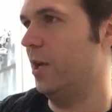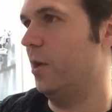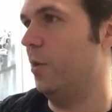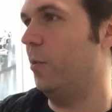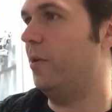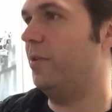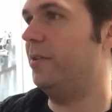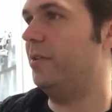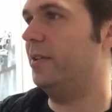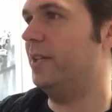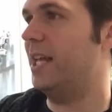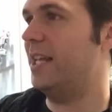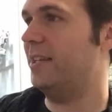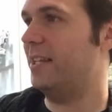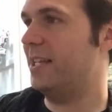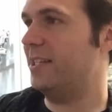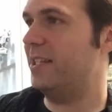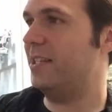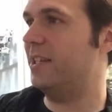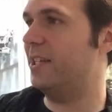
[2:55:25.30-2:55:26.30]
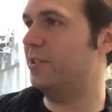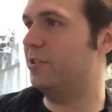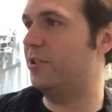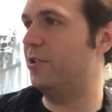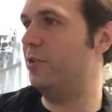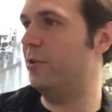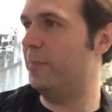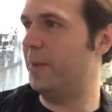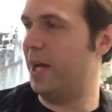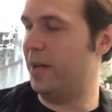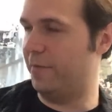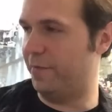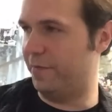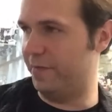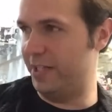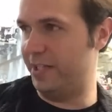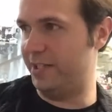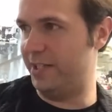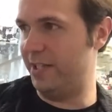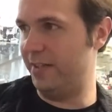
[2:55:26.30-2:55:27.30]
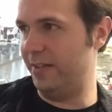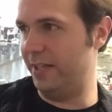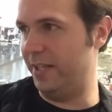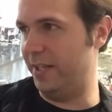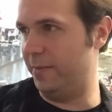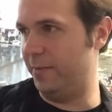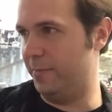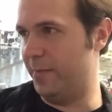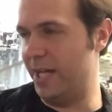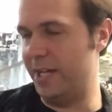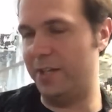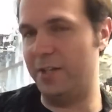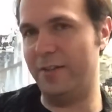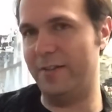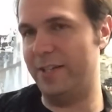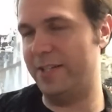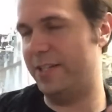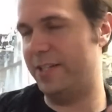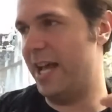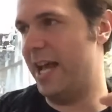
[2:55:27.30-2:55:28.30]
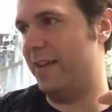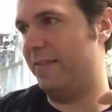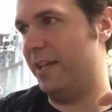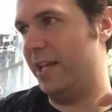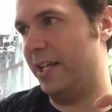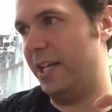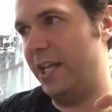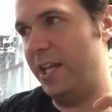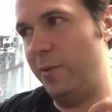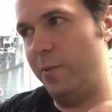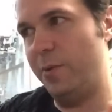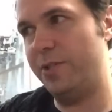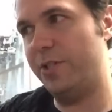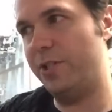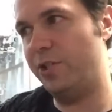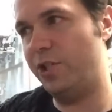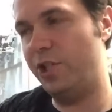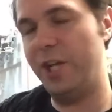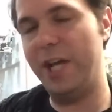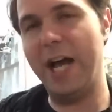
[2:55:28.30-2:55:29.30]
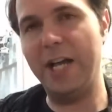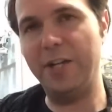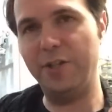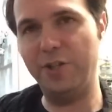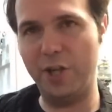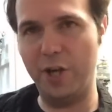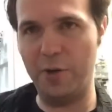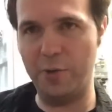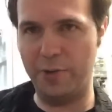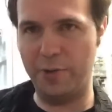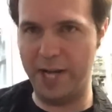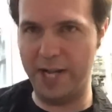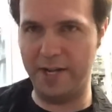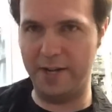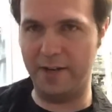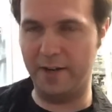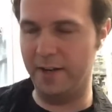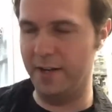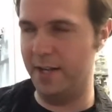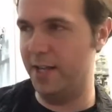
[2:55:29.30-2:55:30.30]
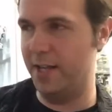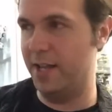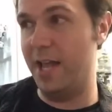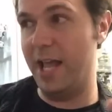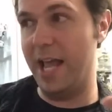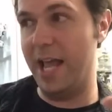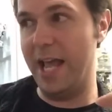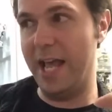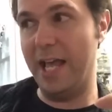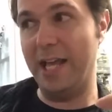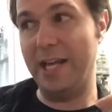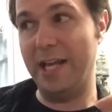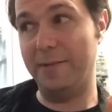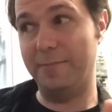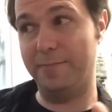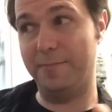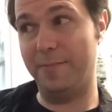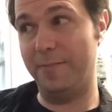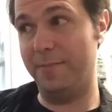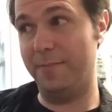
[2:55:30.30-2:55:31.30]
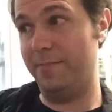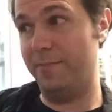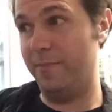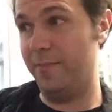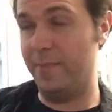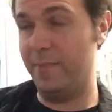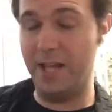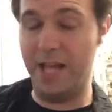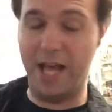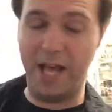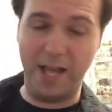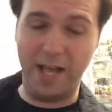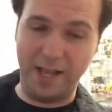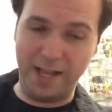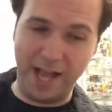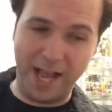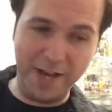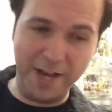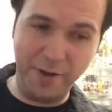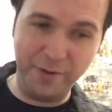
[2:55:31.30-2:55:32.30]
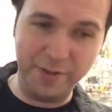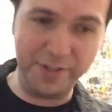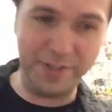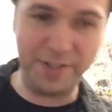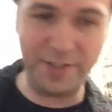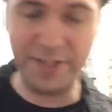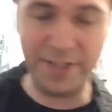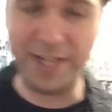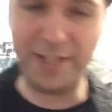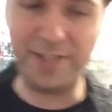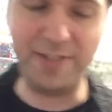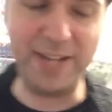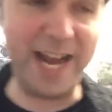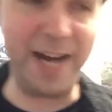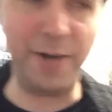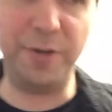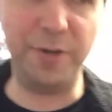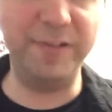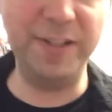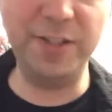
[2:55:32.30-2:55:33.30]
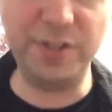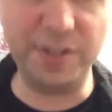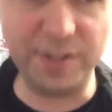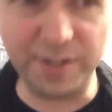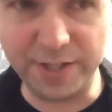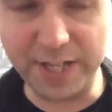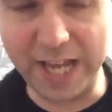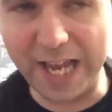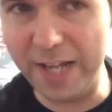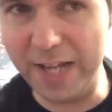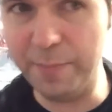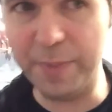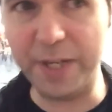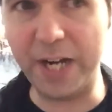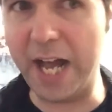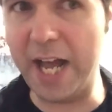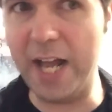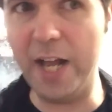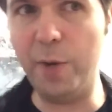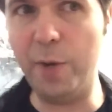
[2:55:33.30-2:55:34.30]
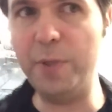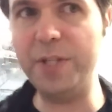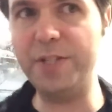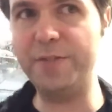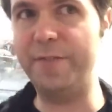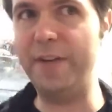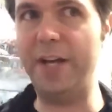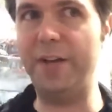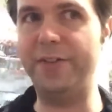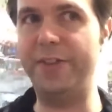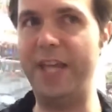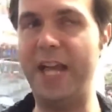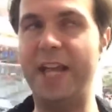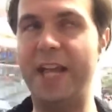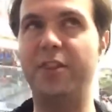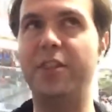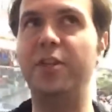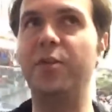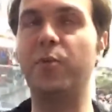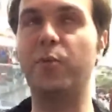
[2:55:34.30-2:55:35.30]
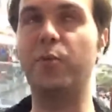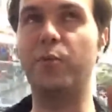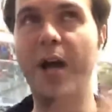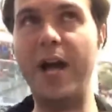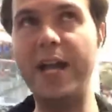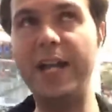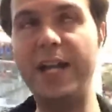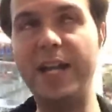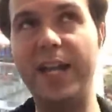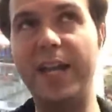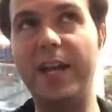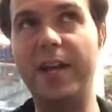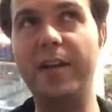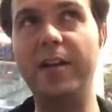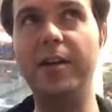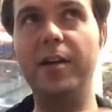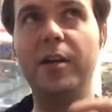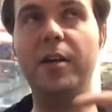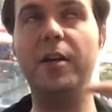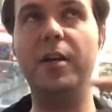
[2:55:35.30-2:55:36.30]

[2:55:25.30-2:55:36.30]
Well, that's the thing too about Flint Dille, Michael, is that like he was a G.I. Joe writer, and I know this is like sacrilege to say, but I always felt that the writing